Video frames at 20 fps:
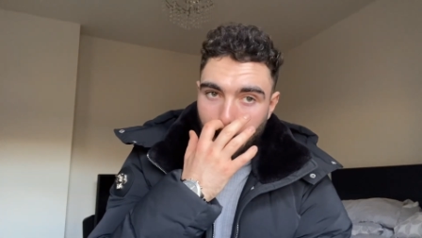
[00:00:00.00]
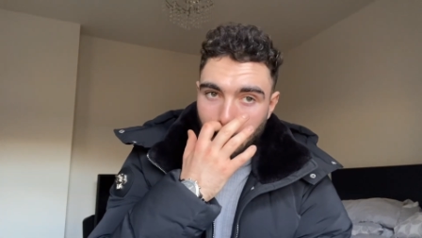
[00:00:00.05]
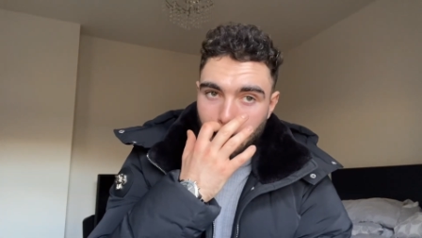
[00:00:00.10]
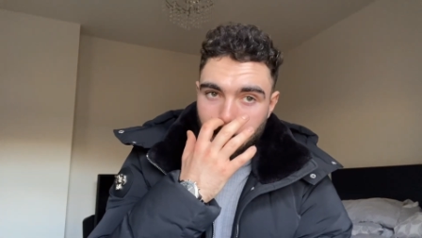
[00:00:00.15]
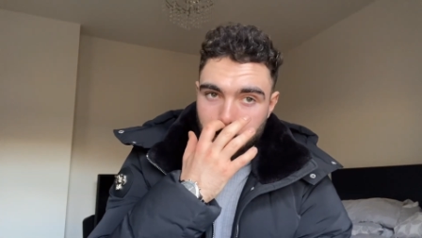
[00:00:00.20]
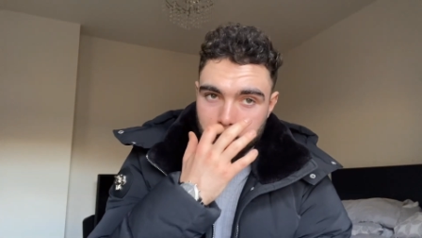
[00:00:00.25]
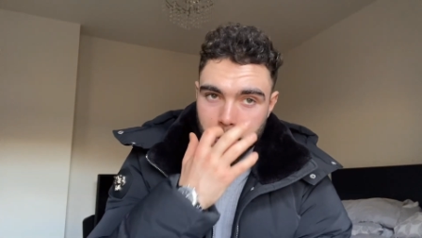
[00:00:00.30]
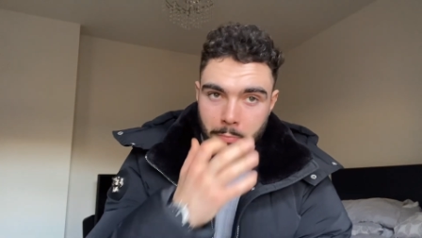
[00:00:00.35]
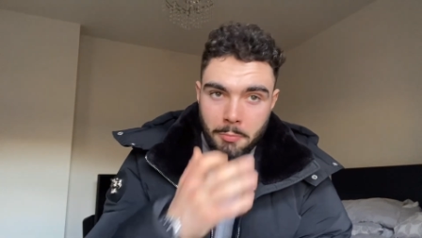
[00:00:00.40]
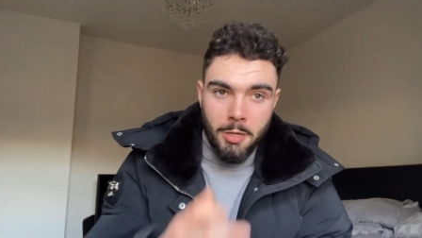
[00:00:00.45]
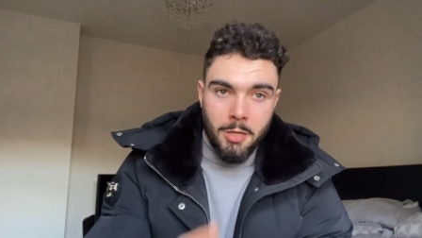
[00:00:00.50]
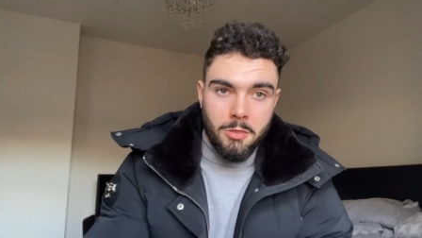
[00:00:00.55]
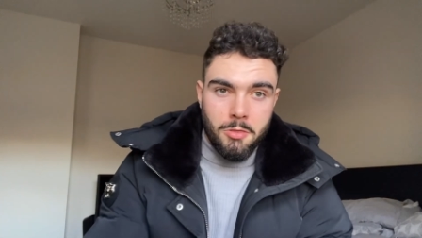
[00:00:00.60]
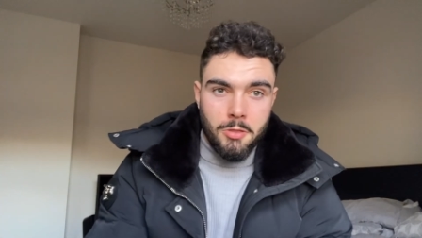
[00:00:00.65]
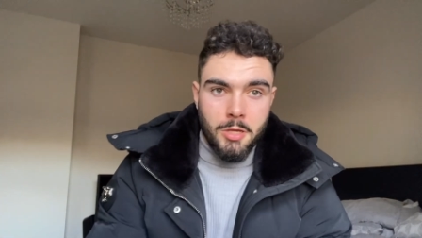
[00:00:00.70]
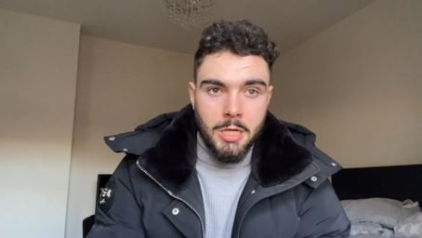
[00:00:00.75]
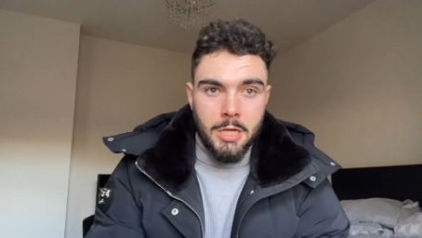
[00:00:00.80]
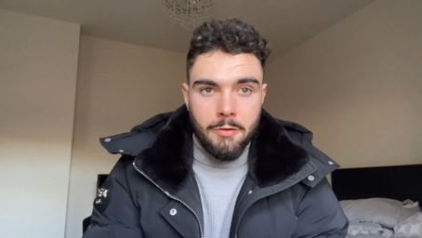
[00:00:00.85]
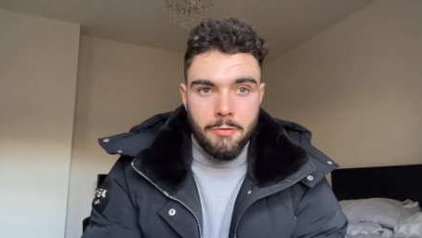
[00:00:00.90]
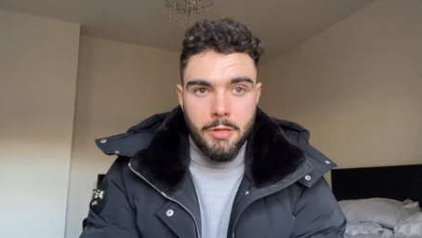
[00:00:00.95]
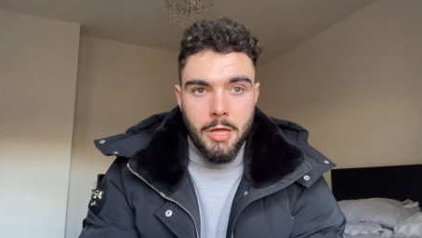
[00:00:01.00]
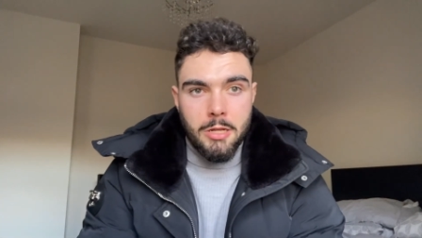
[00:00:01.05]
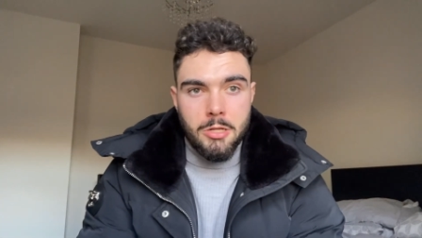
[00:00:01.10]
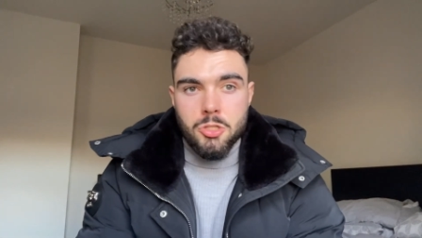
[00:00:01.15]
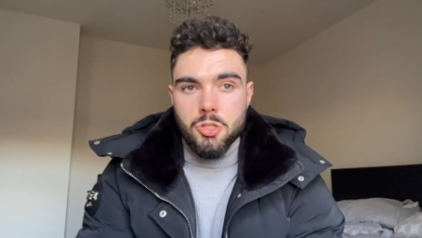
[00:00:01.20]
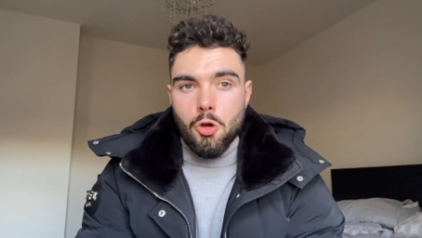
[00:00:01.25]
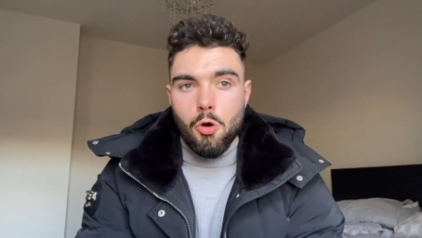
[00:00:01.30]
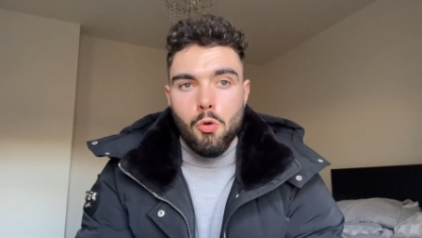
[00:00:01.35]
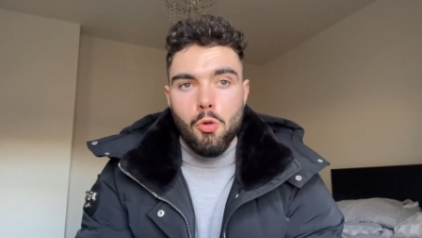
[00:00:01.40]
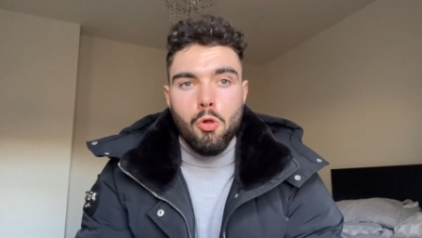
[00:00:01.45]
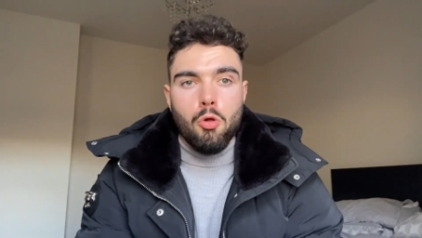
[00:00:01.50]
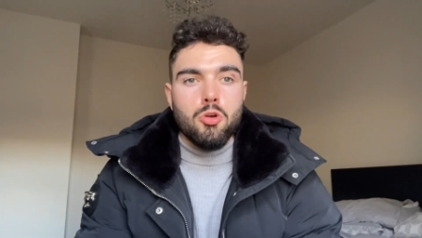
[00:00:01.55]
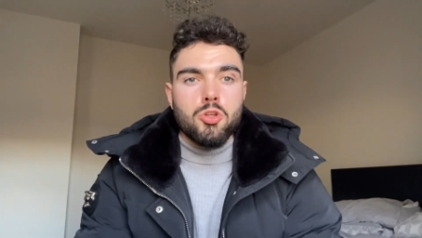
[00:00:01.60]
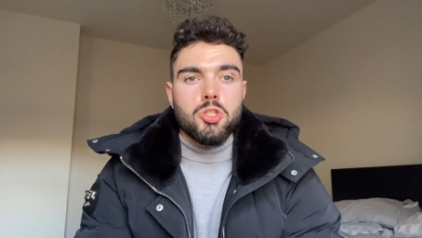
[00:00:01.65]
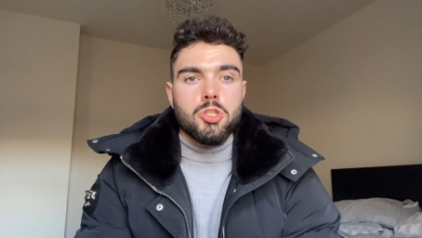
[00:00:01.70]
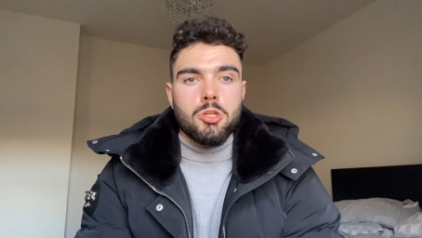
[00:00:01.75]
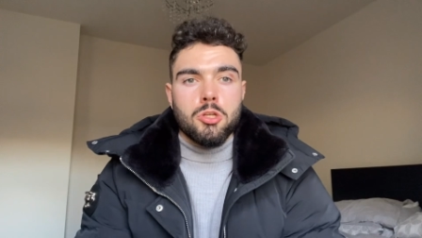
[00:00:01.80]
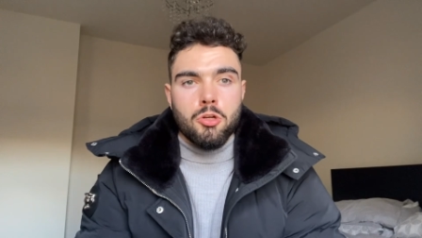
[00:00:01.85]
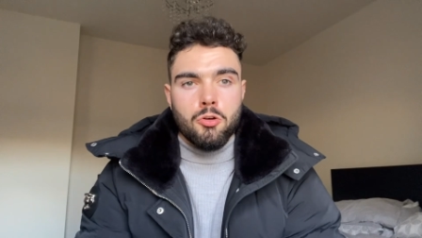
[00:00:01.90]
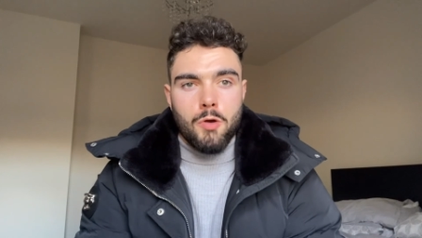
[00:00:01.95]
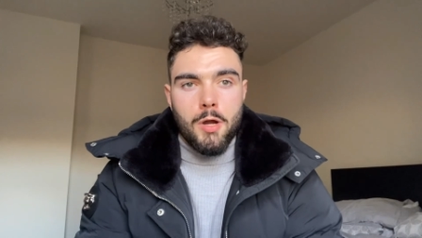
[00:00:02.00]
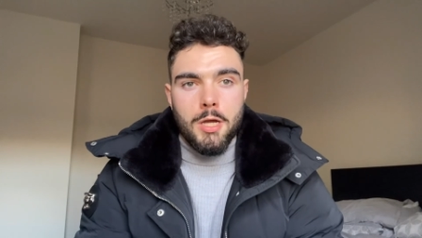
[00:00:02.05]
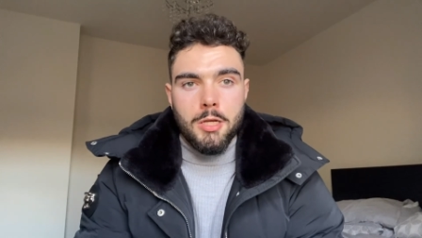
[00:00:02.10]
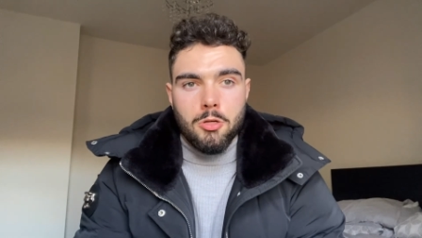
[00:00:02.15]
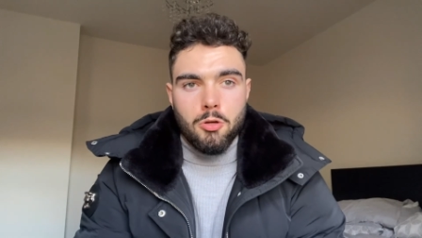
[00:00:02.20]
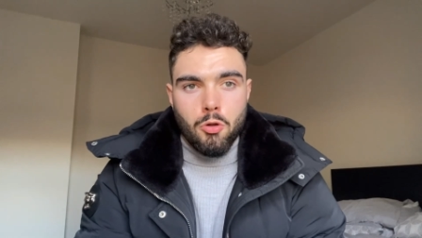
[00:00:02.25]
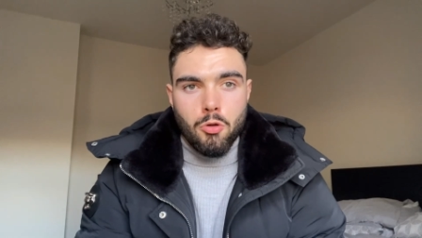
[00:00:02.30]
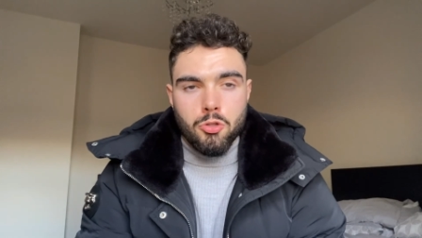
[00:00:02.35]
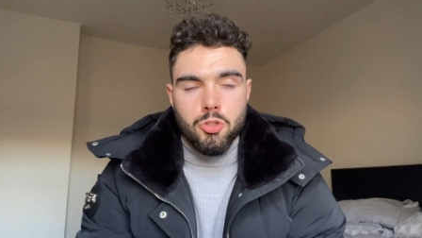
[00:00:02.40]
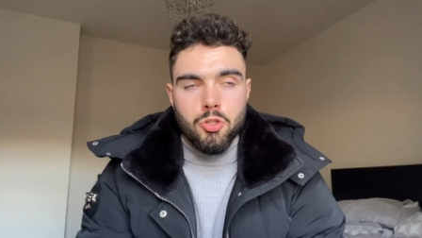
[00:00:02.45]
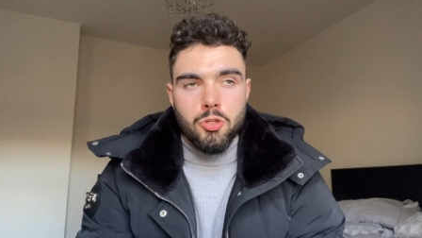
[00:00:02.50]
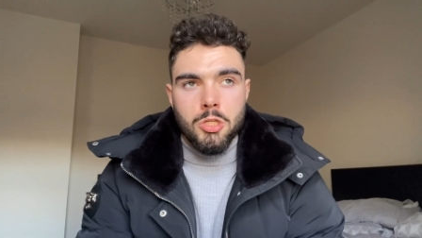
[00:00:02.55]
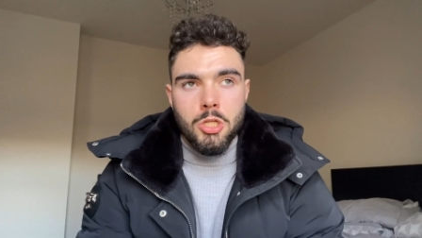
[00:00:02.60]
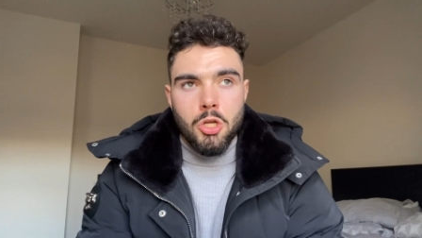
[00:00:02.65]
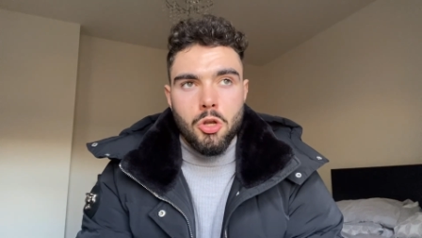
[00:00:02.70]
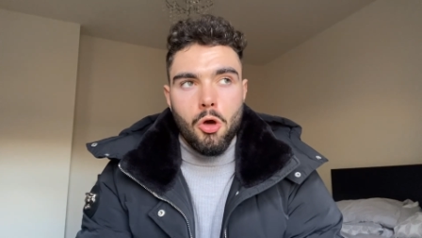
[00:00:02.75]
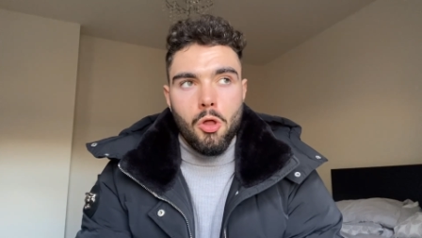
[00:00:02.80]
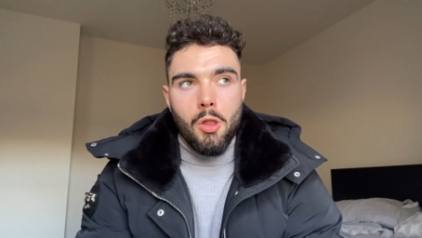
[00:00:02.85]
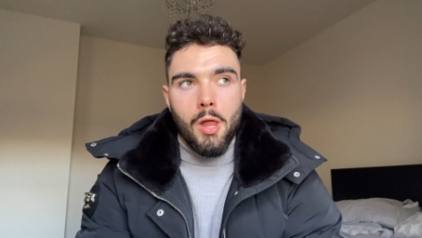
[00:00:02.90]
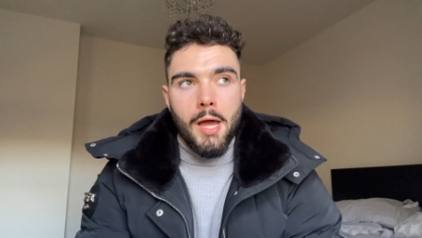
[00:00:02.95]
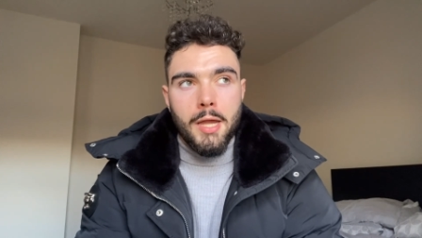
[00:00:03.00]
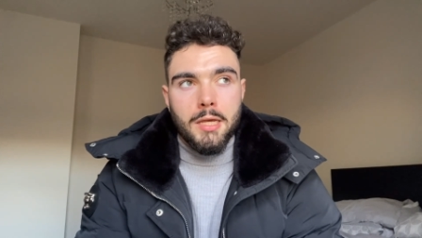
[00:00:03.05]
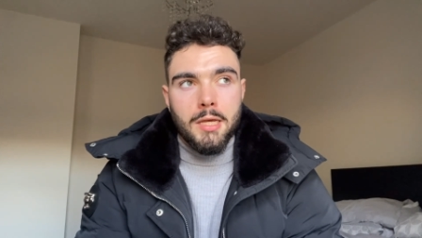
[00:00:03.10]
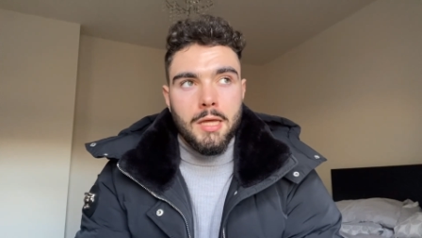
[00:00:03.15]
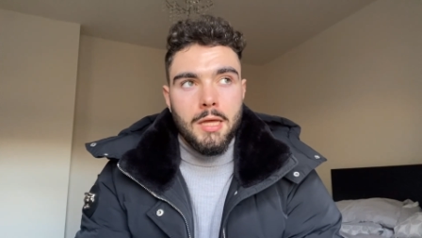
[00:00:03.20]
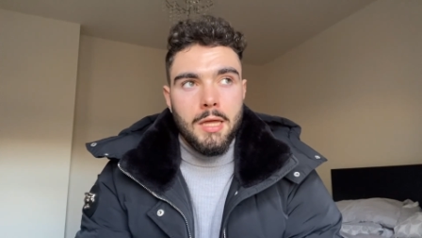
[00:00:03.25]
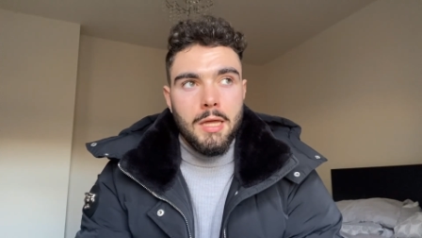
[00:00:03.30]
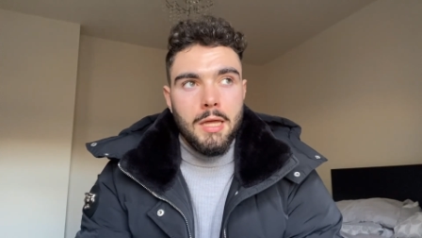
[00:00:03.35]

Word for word: there was a big thing of like this whole hustle and grind culture, and you know, like,